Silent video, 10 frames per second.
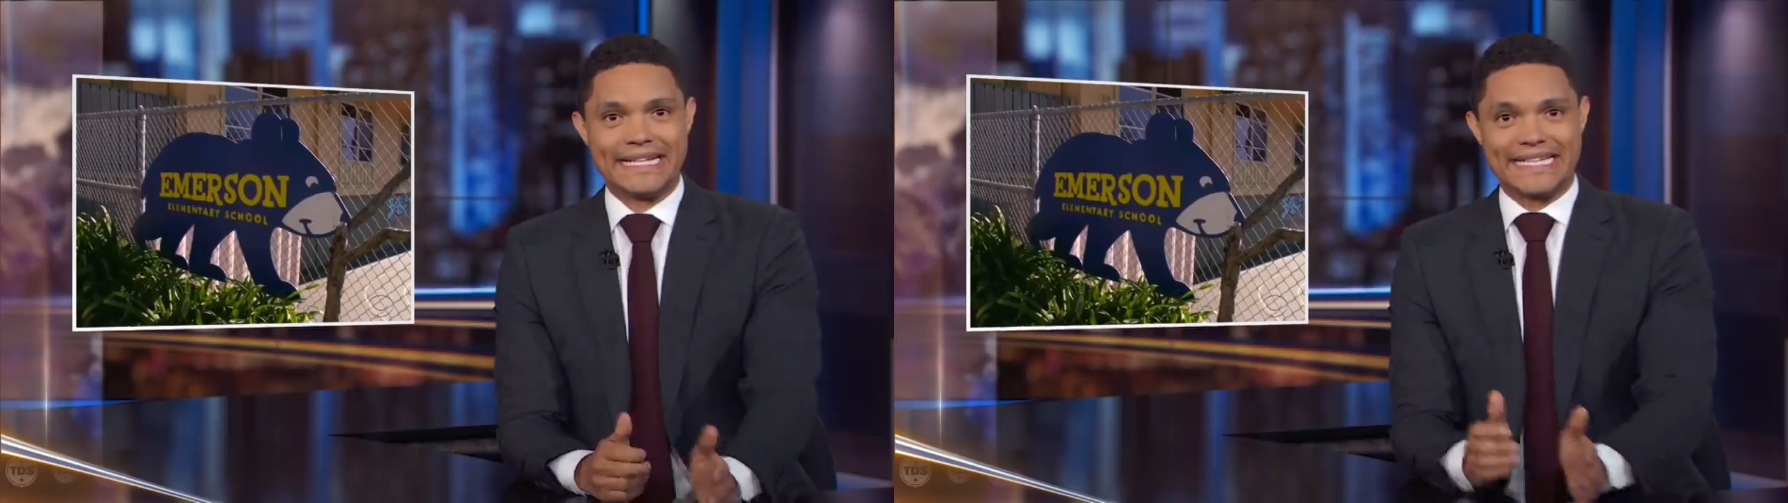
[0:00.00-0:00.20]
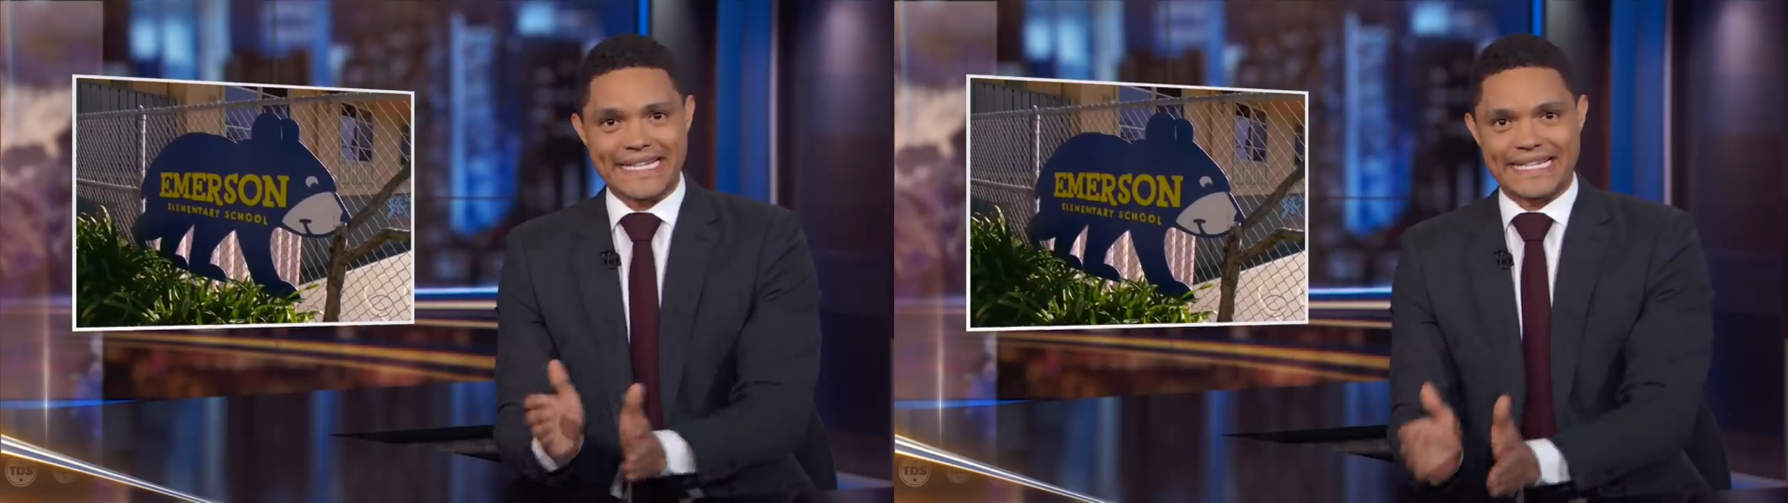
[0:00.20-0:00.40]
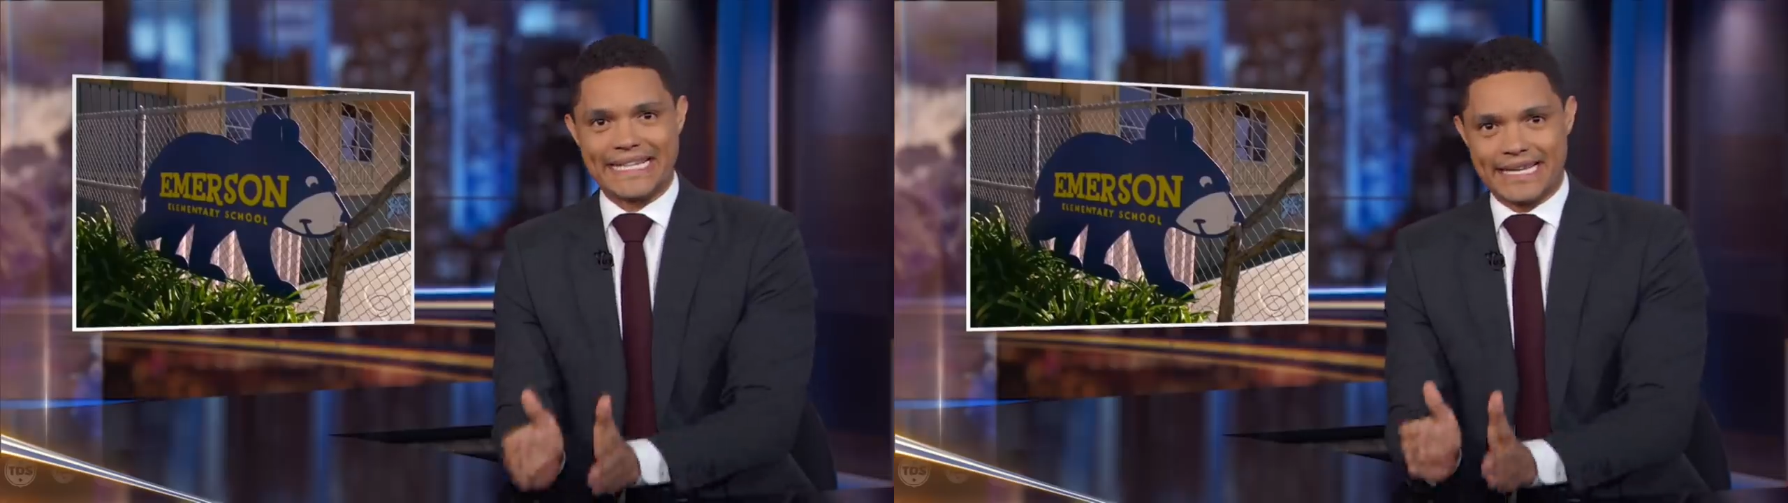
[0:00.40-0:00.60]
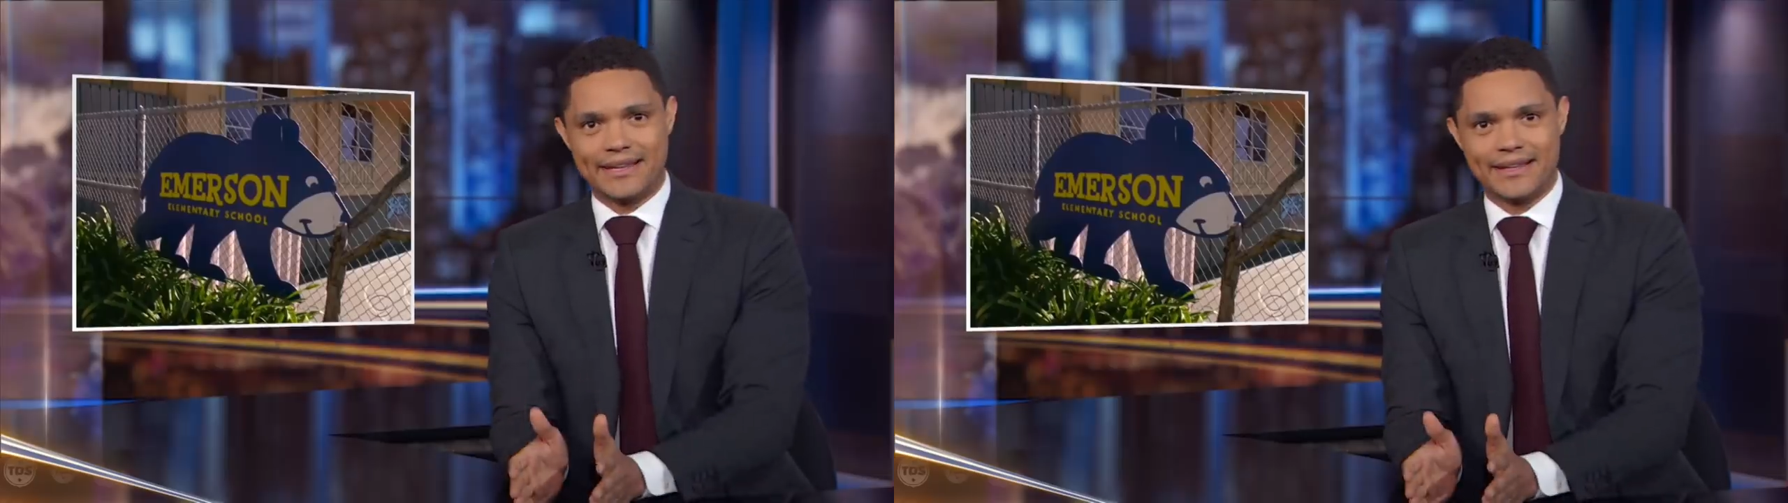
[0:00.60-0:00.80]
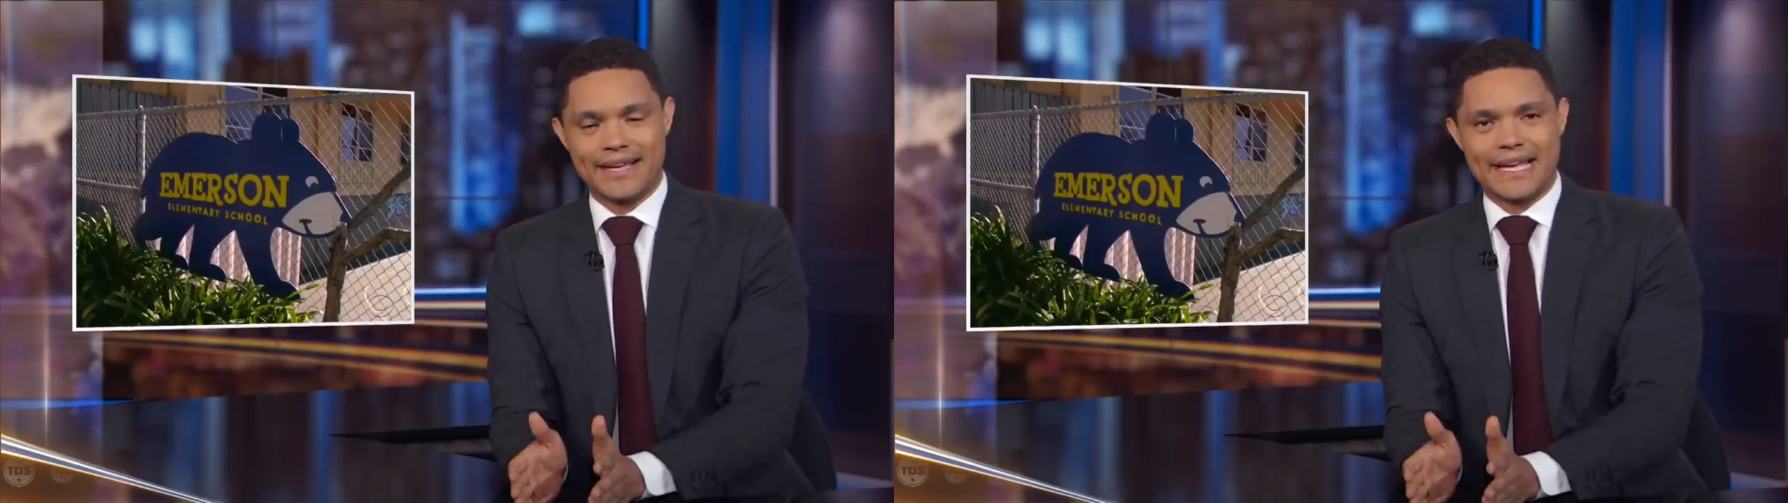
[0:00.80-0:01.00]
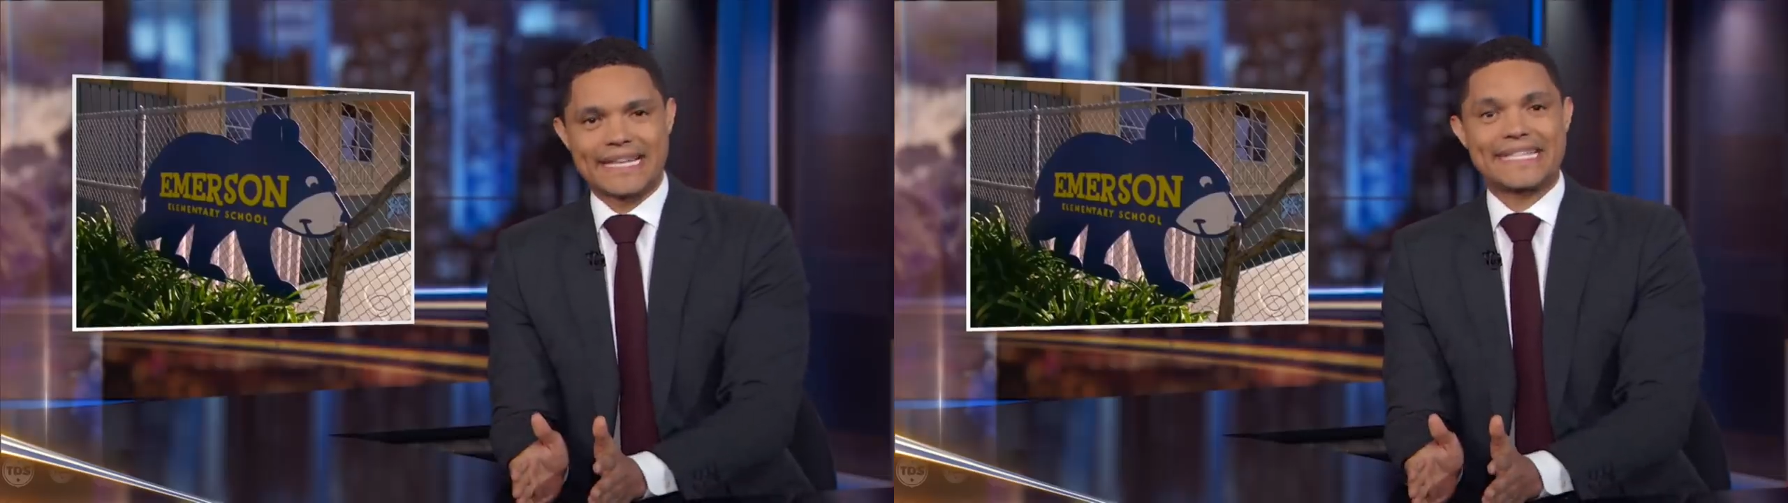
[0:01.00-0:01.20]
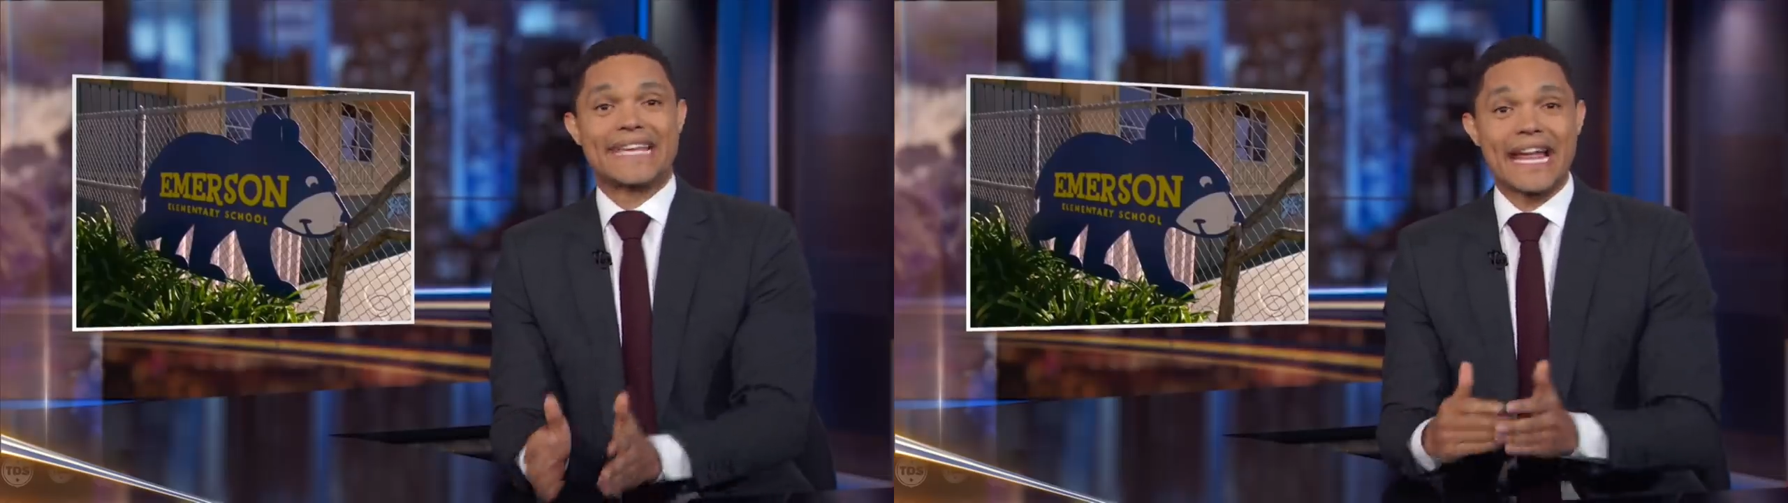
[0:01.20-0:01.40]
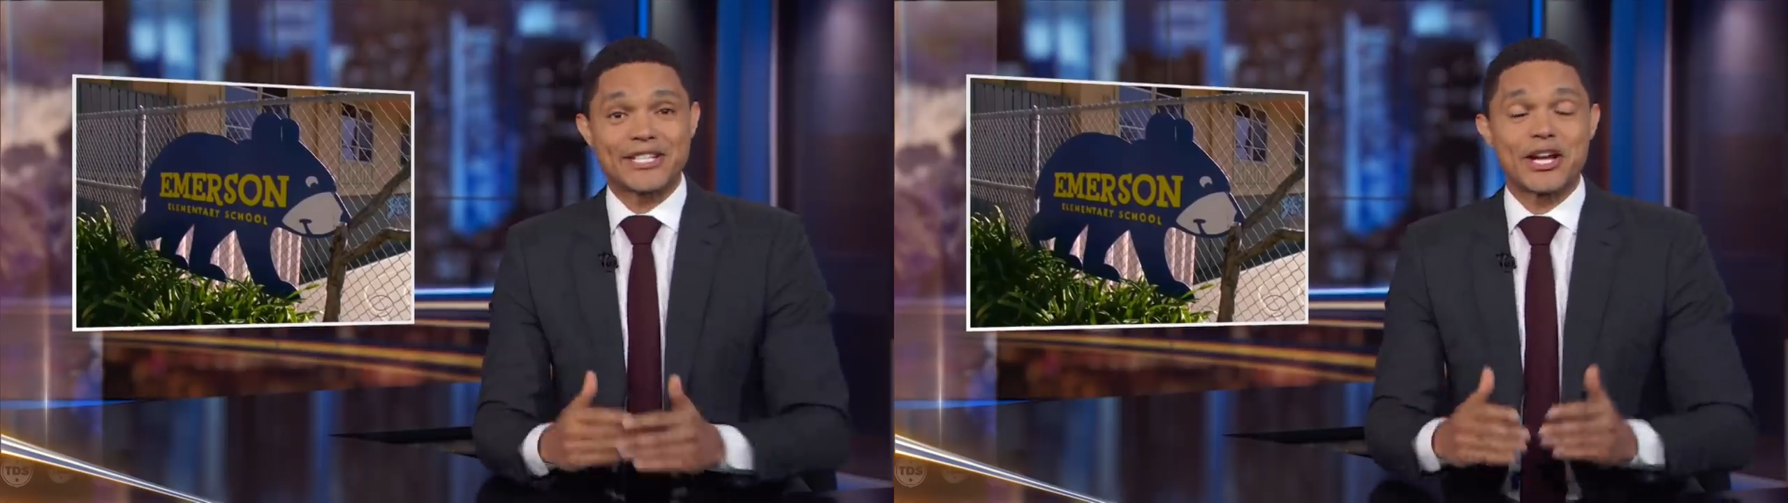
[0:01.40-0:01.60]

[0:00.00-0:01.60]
Disney sent